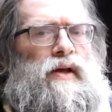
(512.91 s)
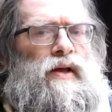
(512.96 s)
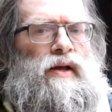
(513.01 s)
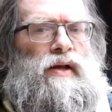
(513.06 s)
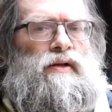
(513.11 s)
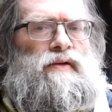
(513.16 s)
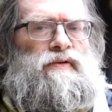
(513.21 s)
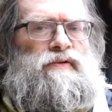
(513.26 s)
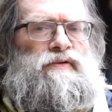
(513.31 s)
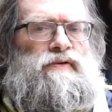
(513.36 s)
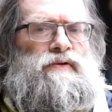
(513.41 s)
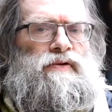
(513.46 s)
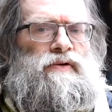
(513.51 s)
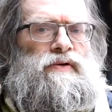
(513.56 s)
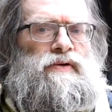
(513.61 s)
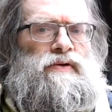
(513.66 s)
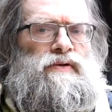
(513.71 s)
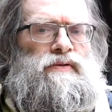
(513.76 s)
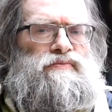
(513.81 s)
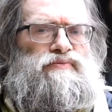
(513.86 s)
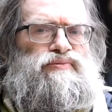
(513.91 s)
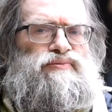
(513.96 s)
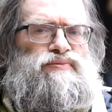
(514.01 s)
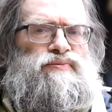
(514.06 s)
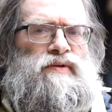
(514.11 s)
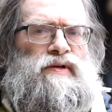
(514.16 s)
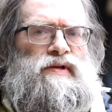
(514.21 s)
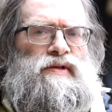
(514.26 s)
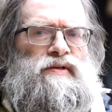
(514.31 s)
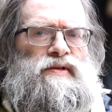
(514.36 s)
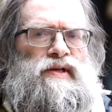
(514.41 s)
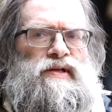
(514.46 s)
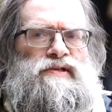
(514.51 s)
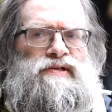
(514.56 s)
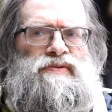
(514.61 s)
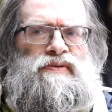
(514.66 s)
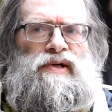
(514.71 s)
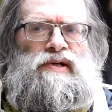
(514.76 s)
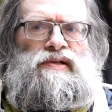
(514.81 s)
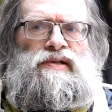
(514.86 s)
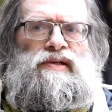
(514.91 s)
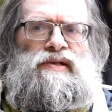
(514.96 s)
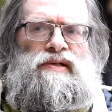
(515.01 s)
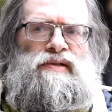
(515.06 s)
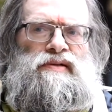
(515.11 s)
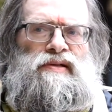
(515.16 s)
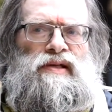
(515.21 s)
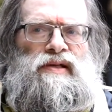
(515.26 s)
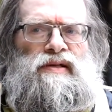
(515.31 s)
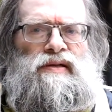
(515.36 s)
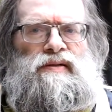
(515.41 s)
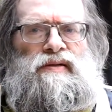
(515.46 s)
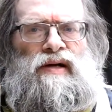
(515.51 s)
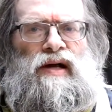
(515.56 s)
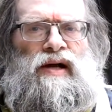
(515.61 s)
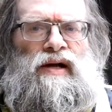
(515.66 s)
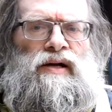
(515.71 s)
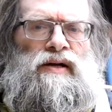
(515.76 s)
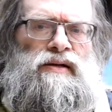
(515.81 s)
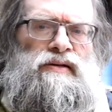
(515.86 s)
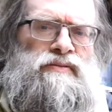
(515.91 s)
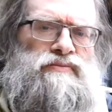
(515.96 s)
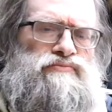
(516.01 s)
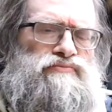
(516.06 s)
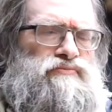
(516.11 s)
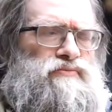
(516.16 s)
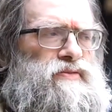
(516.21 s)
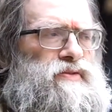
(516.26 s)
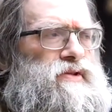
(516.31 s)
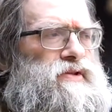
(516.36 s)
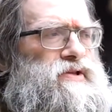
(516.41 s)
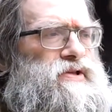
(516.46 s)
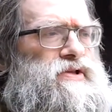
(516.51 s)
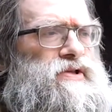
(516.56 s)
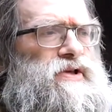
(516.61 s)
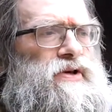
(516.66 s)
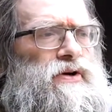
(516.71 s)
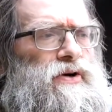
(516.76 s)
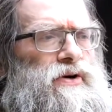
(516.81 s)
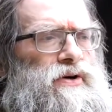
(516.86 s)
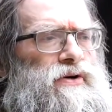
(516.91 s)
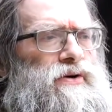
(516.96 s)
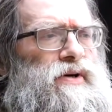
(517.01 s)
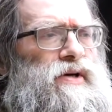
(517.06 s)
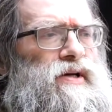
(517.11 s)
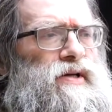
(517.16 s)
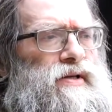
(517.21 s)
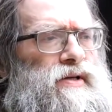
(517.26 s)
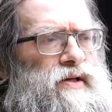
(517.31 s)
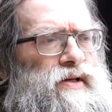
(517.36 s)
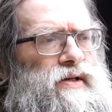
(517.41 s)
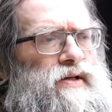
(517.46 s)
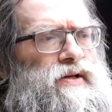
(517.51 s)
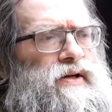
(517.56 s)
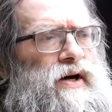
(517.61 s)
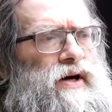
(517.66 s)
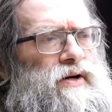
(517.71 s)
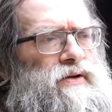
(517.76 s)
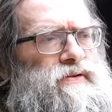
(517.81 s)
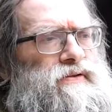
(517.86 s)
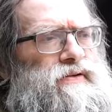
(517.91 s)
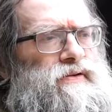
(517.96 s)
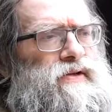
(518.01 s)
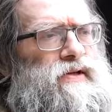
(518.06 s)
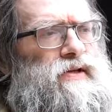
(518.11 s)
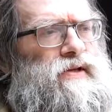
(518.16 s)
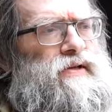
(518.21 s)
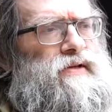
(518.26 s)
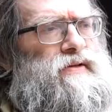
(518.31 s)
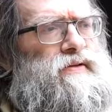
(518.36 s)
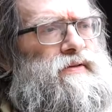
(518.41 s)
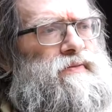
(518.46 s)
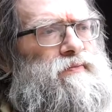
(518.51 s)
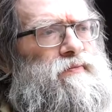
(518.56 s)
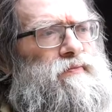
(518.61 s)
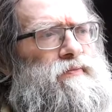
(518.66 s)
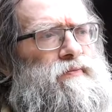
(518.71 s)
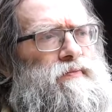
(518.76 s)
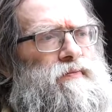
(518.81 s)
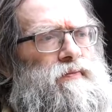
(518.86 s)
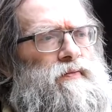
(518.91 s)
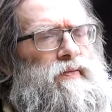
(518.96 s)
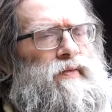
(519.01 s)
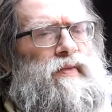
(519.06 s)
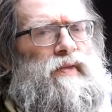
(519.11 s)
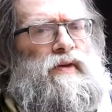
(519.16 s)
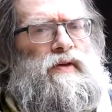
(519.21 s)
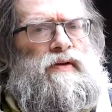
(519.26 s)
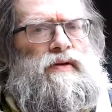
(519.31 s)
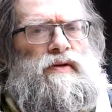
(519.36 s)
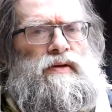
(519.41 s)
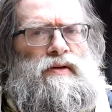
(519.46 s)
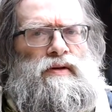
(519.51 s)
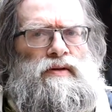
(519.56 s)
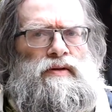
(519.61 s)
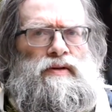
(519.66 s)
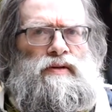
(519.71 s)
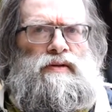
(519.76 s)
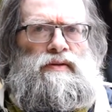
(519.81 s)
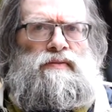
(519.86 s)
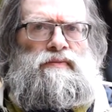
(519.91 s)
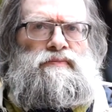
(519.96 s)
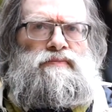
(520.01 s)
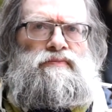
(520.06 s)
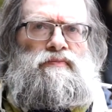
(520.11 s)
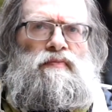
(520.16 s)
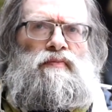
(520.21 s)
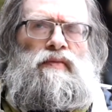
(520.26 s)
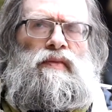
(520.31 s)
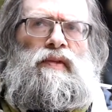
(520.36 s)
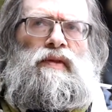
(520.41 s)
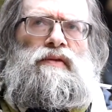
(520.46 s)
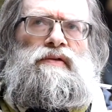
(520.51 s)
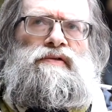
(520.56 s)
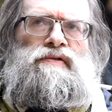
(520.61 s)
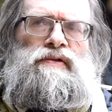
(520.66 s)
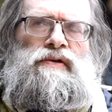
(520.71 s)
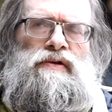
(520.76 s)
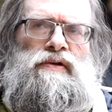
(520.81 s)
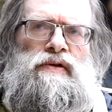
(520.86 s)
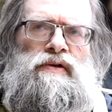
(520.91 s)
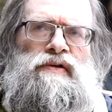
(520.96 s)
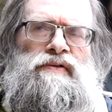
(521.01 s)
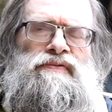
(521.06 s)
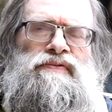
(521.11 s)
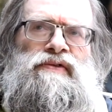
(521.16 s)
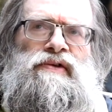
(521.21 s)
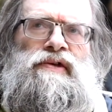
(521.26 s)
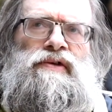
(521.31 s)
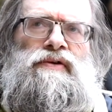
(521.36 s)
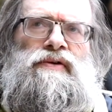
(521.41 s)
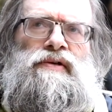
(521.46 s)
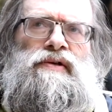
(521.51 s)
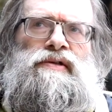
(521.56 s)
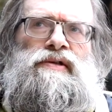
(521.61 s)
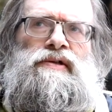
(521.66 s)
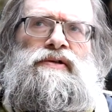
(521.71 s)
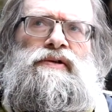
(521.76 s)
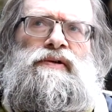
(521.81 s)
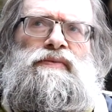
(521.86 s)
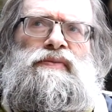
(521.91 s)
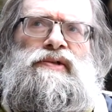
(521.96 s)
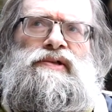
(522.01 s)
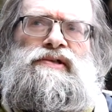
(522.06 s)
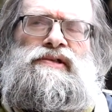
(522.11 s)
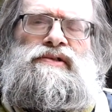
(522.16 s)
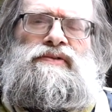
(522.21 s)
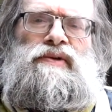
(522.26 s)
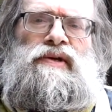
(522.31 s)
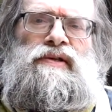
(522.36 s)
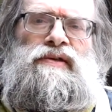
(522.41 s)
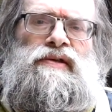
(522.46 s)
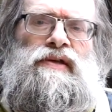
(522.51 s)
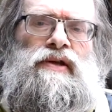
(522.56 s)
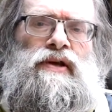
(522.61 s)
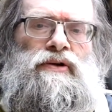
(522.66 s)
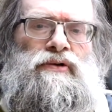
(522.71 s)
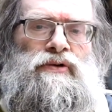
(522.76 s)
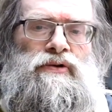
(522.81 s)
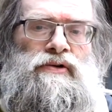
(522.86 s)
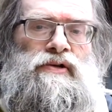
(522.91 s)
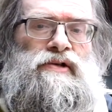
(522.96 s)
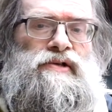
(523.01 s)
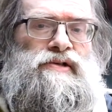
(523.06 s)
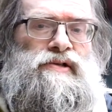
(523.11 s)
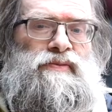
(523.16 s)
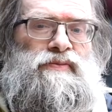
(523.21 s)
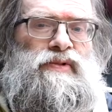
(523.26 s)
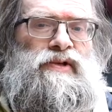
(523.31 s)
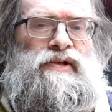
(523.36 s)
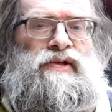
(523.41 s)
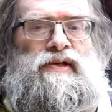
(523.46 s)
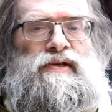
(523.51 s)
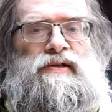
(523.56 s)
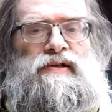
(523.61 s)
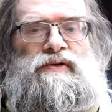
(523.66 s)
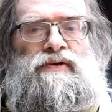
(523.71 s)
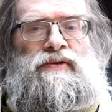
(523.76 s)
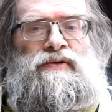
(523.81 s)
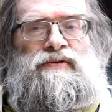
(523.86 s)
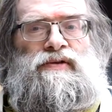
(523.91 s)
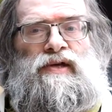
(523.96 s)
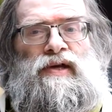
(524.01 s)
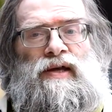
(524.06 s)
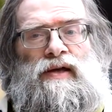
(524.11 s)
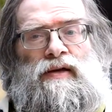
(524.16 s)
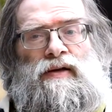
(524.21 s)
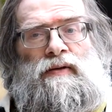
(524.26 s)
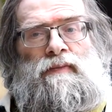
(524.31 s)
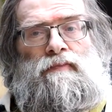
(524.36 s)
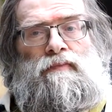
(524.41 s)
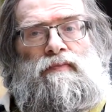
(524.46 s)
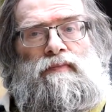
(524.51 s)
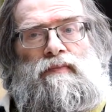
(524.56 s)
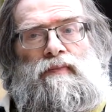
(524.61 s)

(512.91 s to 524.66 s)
And so that's why they are slow in countering it. So inferiority complex is one thing. Another is simply that they don't care.